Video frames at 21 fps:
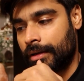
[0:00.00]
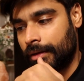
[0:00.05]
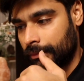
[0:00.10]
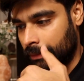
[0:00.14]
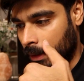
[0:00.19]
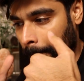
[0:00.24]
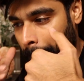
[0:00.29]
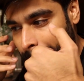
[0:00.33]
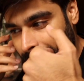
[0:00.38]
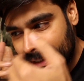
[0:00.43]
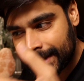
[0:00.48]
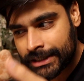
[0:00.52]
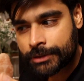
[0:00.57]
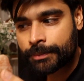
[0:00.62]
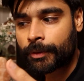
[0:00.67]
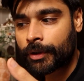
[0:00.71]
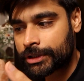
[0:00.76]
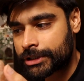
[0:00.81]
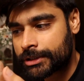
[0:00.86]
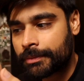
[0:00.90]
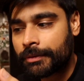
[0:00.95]
The best
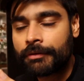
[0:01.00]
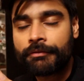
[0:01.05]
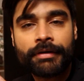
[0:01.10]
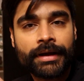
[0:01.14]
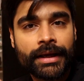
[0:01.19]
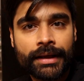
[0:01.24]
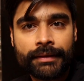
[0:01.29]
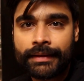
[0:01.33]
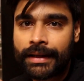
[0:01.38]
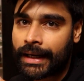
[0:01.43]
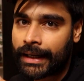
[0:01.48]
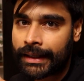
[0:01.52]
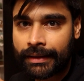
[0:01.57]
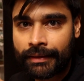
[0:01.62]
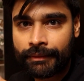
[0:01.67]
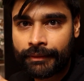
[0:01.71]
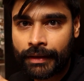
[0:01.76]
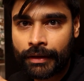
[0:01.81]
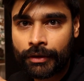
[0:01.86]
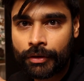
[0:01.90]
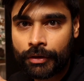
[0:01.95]
possible way that I can
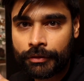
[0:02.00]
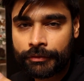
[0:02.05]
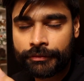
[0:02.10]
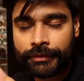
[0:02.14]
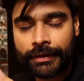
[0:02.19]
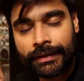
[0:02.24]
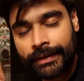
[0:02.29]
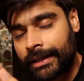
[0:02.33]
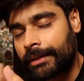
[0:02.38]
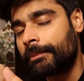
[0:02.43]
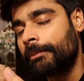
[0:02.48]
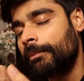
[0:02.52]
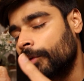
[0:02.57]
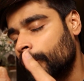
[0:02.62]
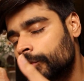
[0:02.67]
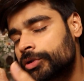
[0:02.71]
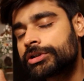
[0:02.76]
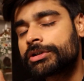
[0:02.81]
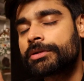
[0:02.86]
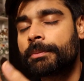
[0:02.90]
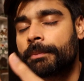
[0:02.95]
think of and that
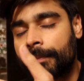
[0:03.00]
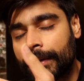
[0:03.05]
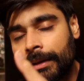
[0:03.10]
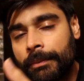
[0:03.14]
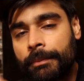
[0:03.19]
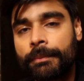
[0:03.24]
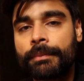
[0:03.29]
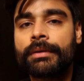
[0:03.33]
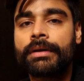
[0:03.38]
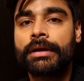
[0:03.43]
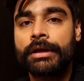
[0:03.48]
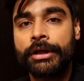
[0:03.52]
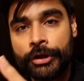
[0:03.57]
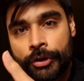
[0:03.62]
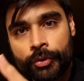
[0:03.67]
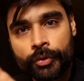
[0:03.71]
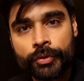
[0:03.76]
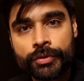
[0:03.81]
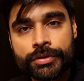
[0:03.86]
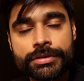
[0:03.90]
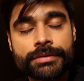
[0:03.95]
most people
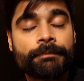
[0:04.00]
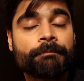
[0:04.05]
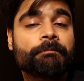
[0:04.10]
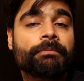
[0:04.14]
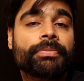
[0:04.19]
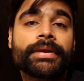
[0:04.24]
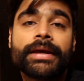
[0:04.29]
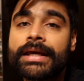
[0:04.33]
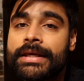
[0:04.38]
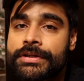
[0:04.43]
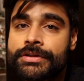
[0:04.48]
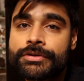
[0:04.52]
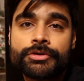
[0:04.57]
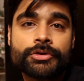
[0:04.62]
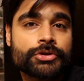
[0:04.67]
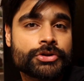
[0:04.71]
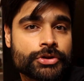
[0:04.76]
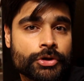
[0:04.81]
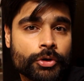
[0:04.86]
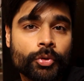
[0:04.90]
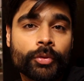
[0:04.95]
use is to
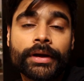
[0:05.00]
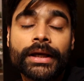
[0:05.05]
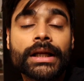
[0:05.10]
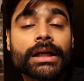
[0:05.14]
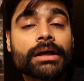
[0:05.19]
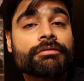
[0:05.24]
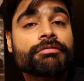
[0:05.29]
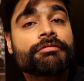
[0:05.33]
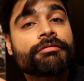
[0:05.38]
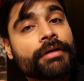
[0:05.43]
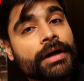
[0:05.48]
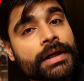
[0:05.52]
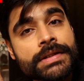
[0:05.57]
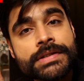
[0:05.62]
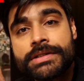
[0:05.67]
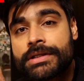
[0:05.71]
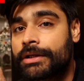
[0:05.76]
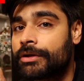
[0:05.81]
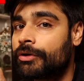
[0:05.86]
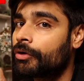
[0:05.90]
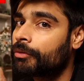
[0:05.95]
show enough
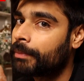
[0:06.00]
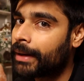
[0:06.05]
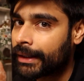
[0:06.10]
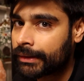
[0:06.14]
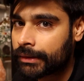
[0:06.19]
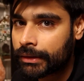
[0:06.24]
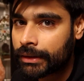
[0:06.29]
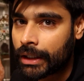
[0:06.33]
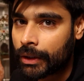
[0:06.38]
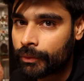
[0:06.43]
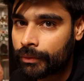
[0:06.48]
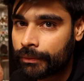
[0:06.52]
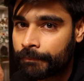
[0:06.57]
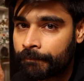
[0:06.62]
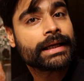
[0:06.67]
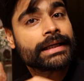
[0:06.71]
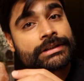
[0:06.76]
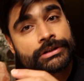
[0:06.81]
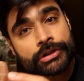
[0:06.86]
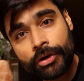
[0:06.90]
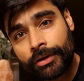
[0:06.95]
funds in your bank account.
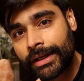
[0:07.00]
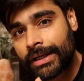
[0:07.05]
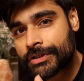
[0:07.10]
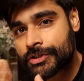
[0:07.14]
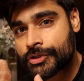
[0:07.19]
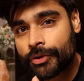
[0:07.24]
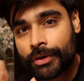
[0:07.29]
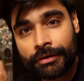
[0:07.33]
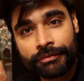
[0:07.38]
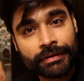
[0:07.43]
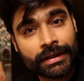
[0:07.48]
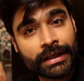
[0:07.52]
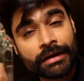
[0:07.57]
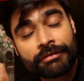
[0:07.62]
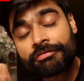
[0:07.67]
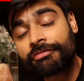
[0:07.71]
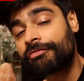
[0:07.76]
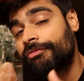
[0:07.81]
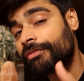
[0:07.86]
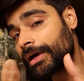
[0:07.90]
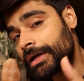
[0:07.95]
As long as you have enough
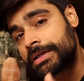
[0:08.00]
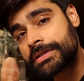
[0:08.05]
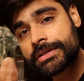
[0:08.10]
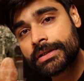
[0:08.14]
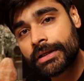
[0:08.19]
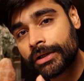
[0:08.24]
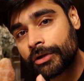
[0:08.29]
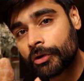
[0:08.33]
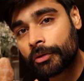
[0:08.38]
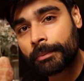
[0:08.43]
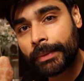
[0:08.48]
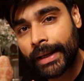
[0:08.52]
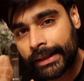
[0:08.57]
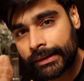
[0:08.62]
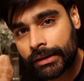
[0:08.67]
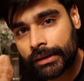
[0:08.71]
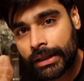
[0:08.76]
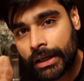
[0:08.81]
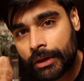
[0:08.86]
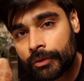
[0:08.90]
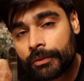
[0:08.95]
funds in your bank
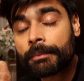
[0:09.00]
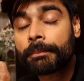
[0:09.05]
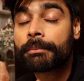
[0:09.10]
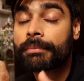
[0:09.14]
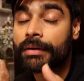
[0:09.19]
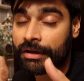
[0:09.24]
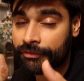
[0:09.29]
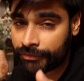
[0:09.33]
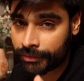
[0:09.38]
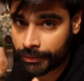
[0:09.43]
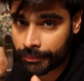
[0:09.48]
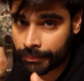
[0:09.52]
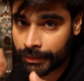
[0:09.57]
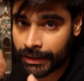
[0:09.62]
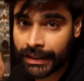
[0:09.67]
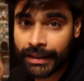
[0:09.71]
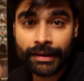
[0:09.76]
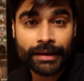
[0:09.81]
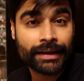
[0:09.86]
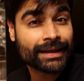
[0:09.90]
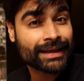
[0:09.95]
account,
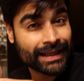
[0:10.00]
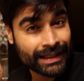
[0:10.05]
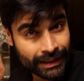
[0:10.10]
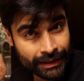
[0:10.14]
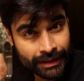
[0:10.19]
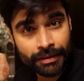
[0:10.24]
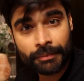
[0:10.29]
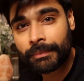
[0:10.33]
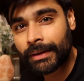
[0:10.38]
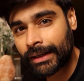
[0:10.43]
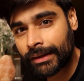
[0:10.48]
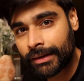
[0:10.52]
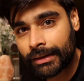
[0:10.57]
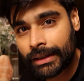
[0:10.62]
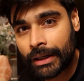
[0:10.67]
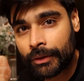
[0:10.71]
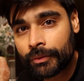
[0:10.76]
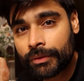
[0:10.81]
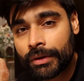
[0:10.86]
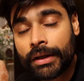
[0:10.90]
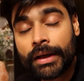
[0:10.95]
preferably a Canadian bank
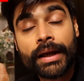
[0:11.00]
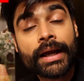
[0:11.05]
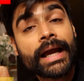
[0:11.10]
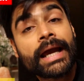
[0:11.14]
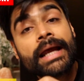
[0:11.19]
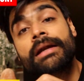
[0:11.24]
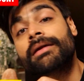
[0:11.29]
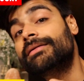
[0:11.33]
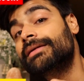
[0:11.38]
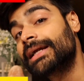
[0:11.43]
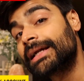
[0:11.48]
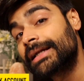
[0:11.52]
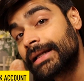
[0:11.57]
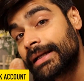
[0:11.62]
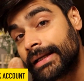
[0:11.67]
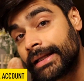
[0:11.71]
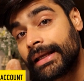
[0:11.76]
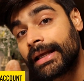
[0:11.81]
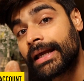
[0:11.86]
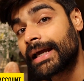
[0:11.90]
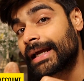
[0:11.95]
account, and
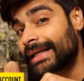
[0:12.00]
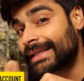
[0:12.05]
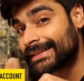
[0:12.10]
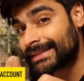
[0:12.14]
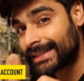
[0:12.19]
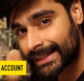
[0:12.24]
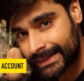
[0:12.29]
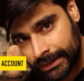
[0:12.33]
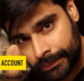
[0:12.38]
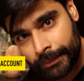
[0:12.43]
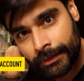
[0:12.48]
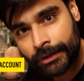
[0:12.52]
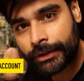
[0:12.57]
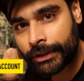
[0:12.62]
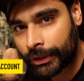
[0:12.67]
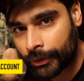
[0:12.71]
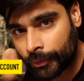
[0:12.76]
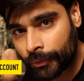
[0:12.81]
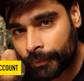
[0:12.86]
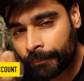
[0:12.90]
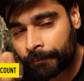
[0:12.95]
readily accessible to
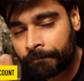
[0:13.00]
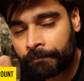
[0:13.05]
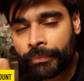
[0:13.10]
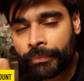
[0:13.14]
you,